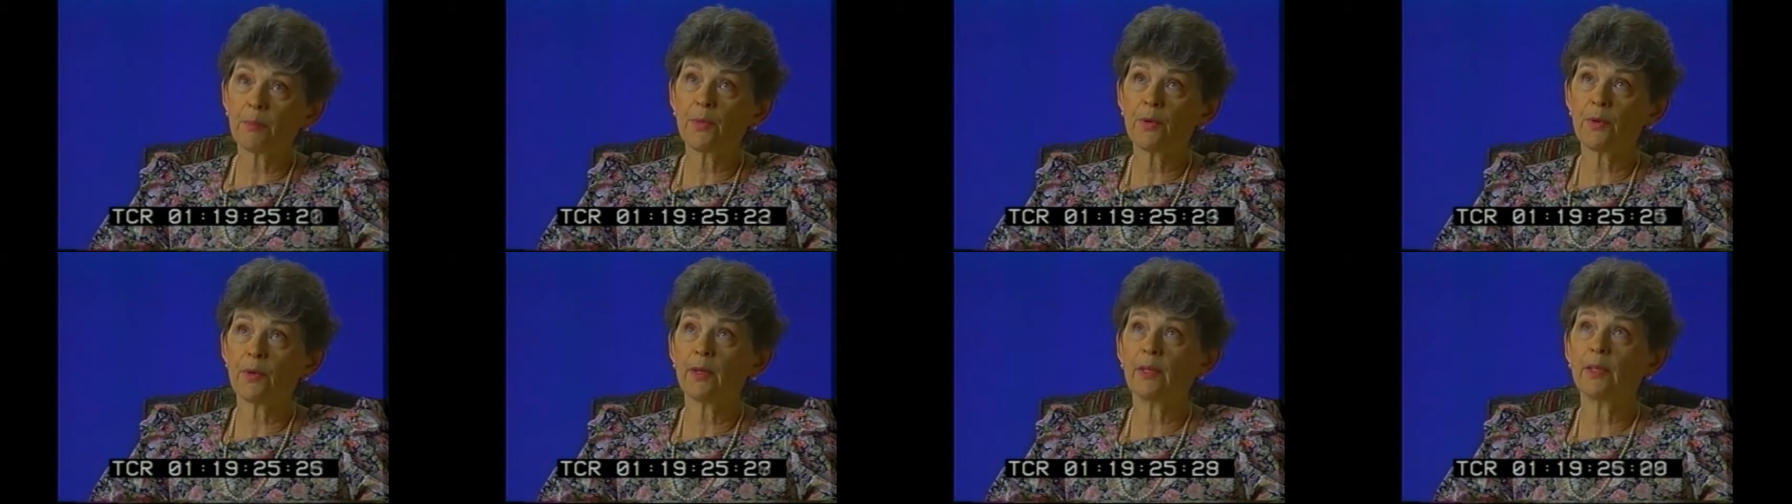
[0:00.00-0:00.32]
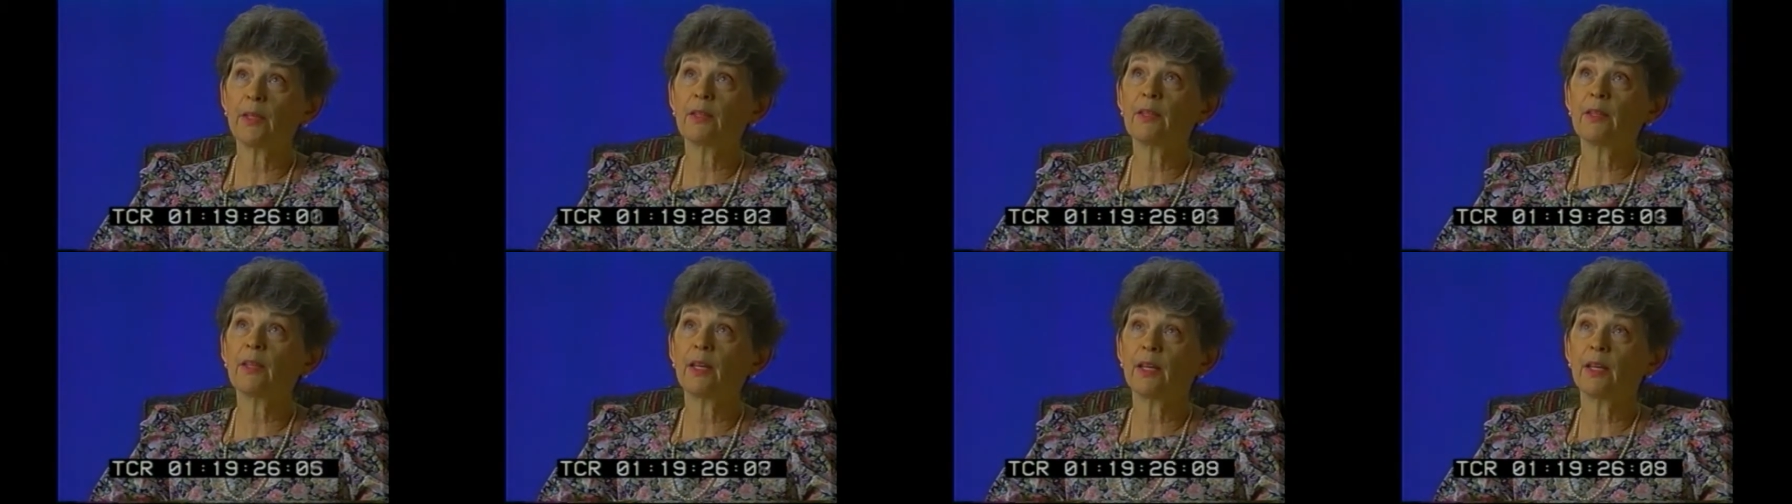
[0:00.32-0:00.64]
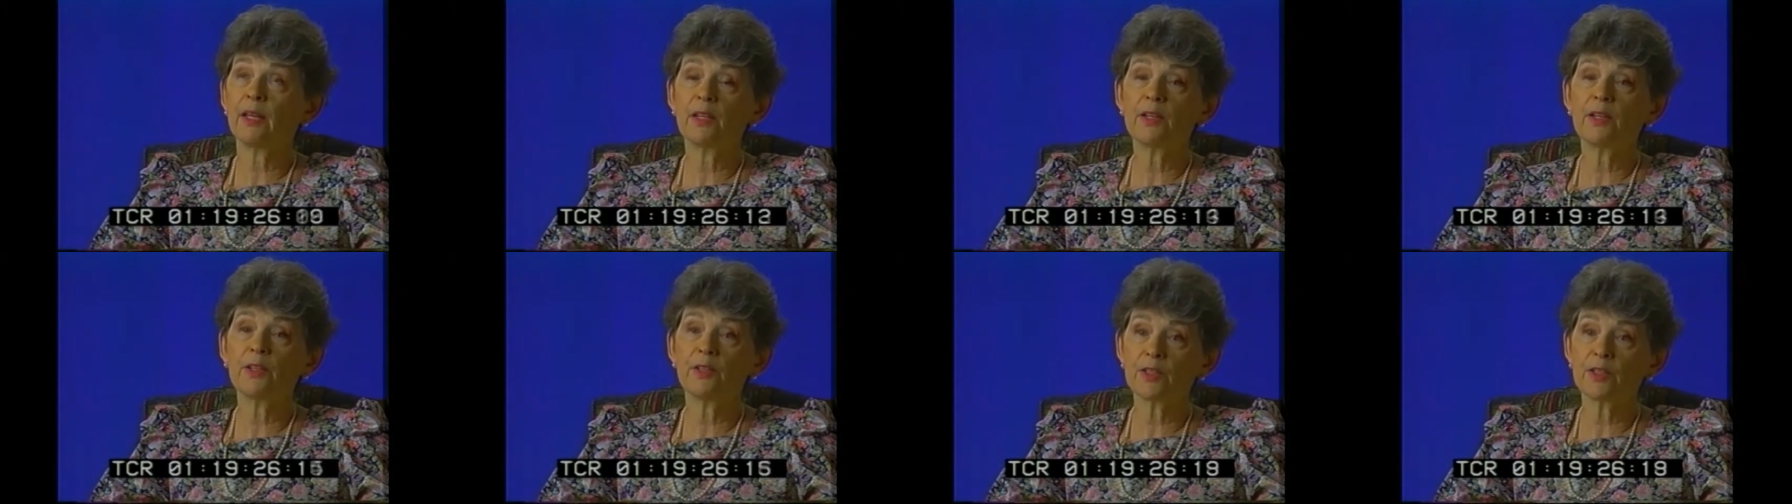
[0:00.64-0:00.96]
in the
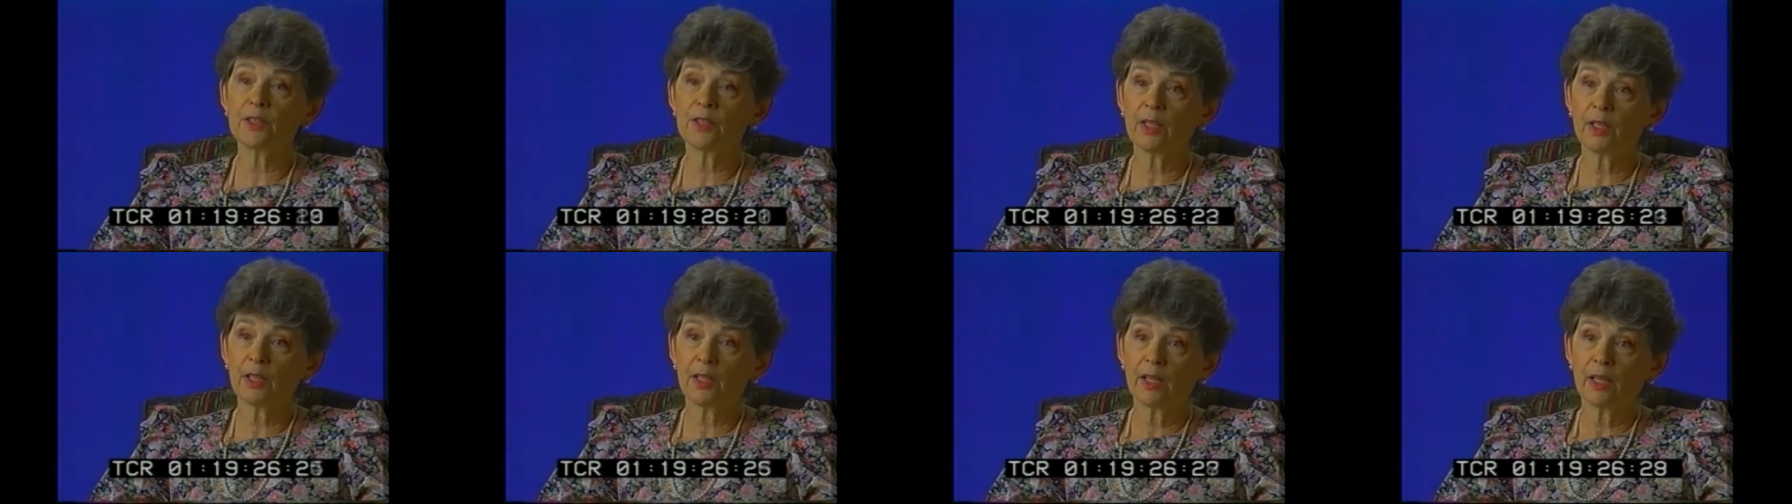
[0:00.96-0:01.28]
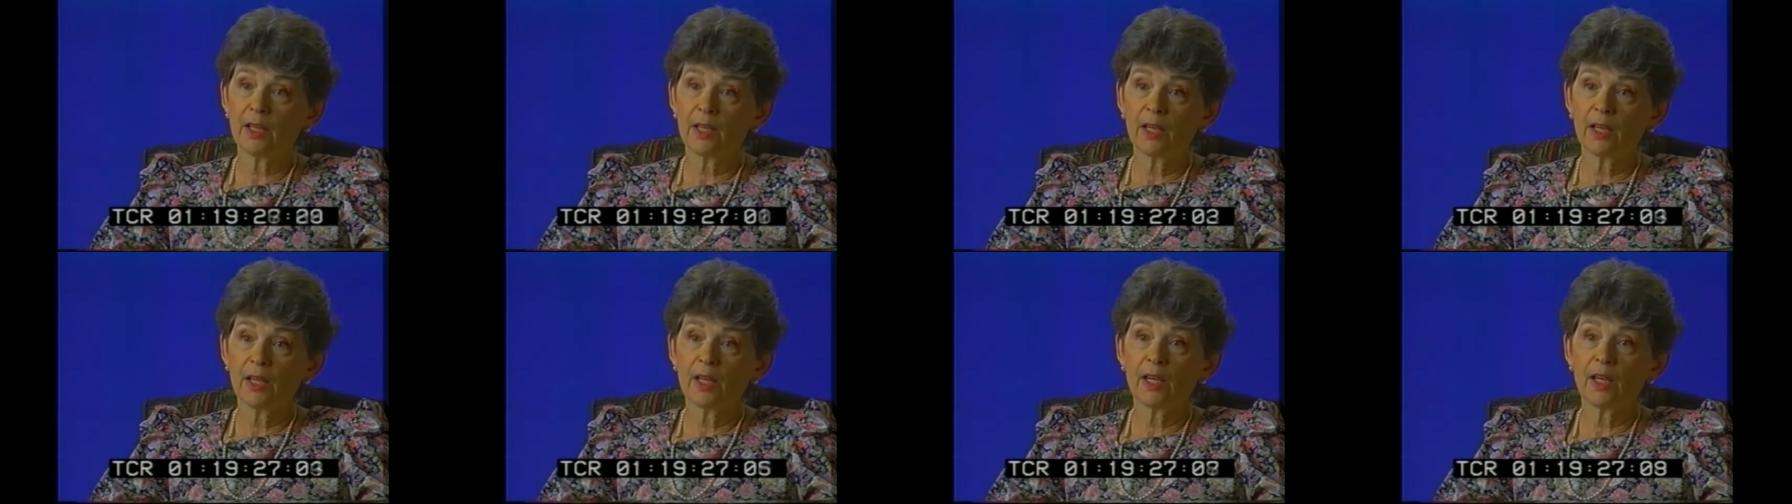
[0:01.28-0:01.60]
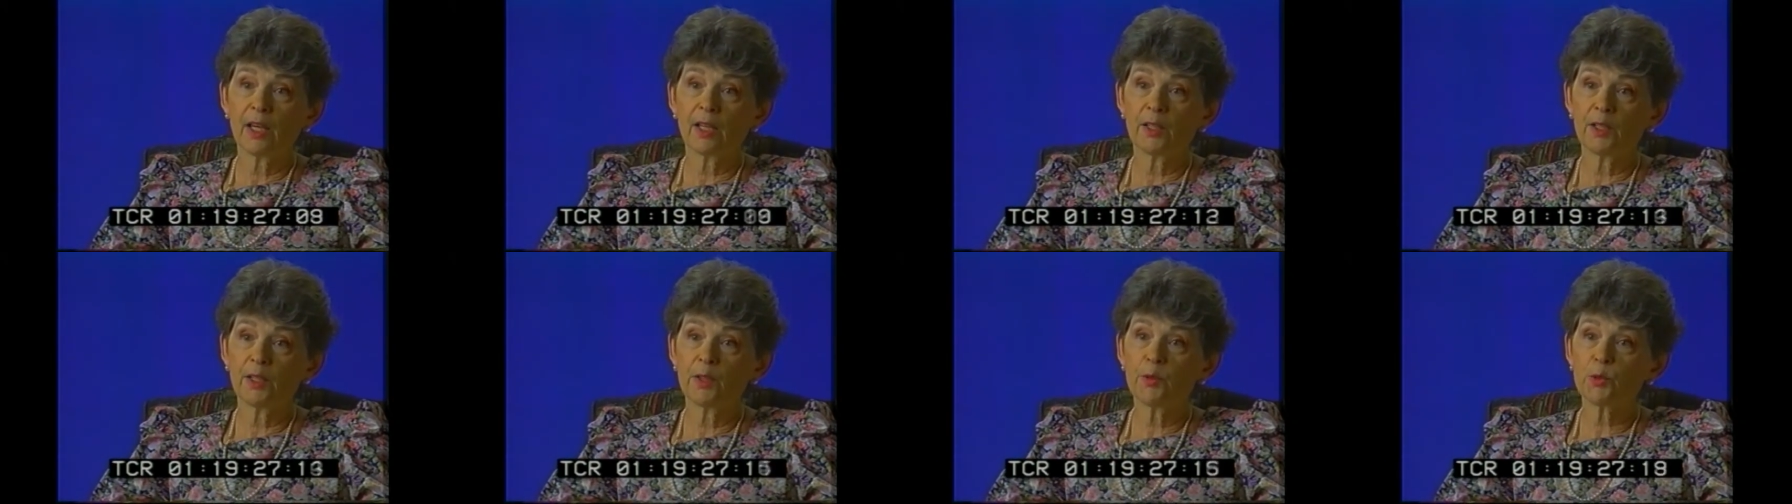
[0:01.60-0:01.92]
80s.
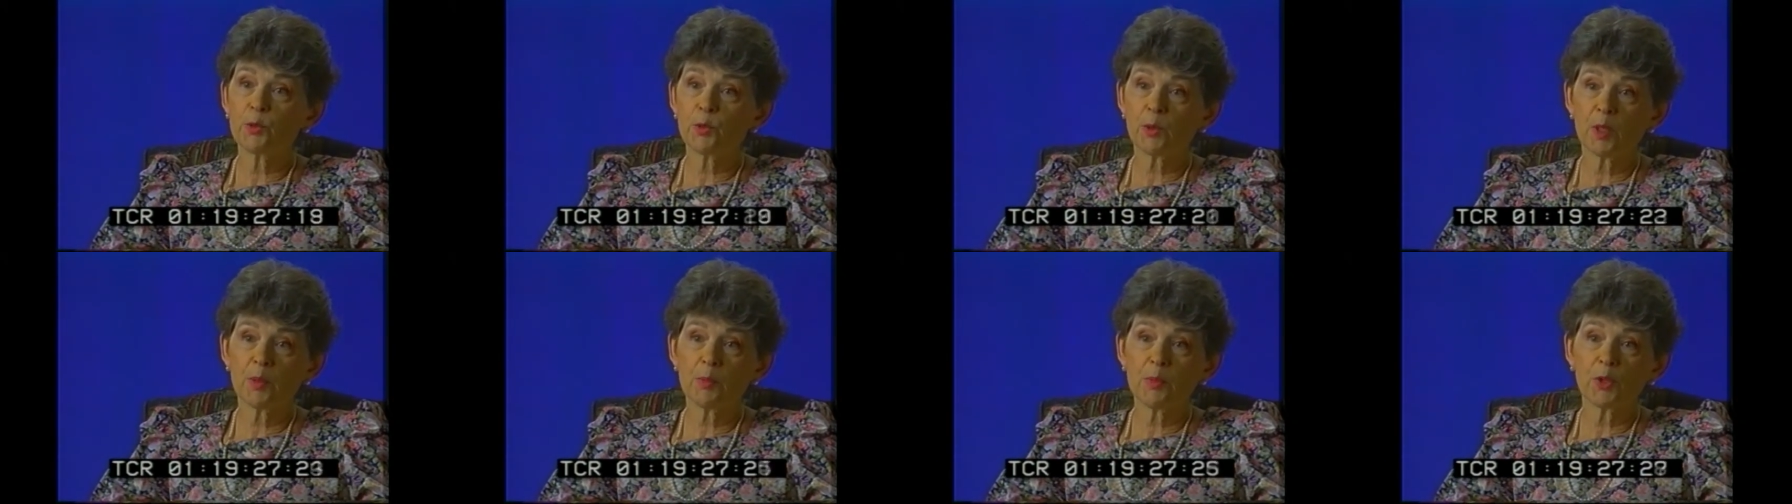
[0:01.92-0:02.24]
And he was one of the